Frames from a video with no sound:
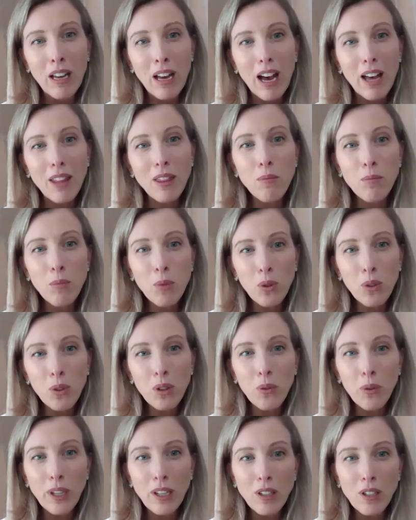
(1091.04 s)
And the more
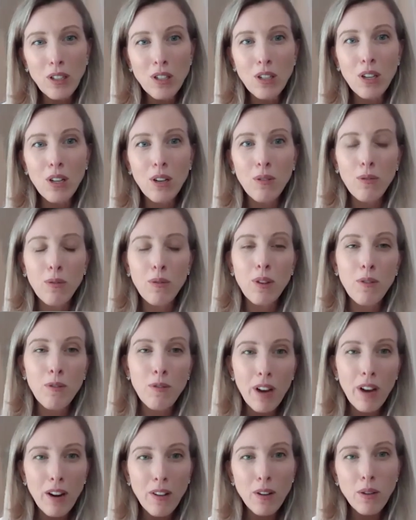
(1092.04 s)
that we can do from the
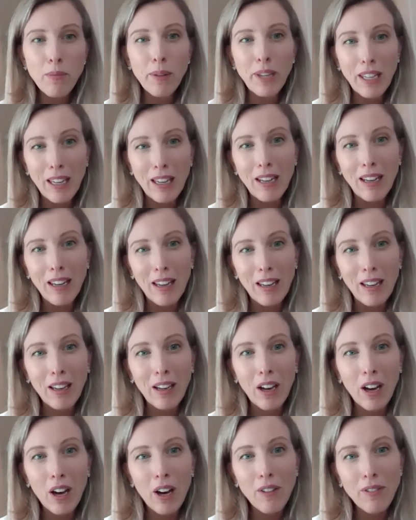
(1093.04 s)
very
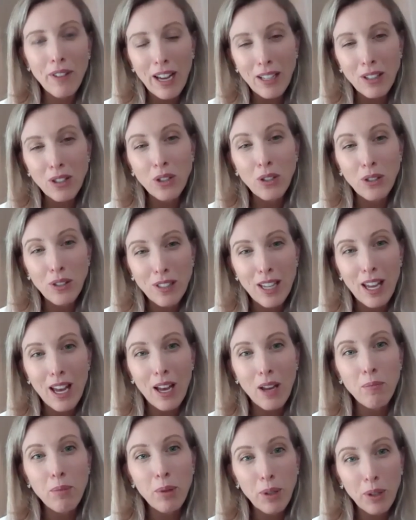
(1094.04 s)
beginning of, as you
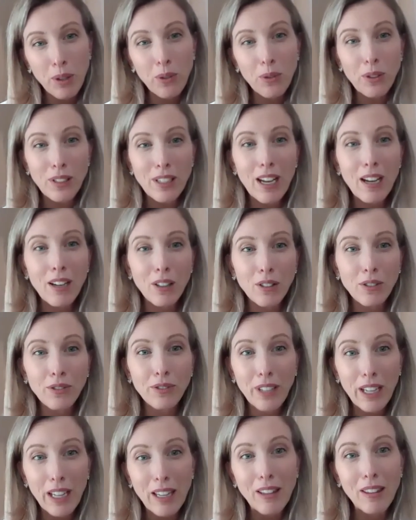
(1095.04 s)
say, put yourself
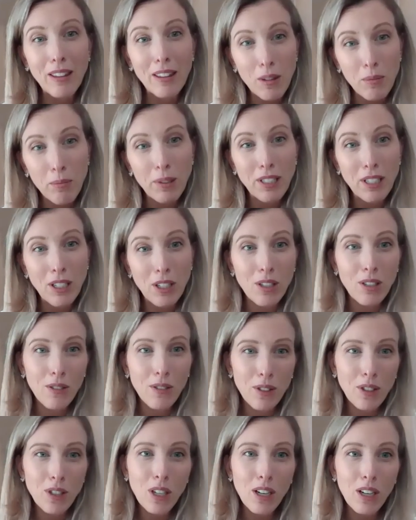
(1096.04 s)
in the position
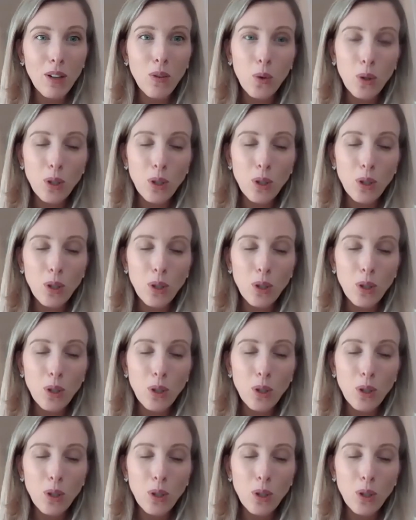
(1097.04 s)
of the child,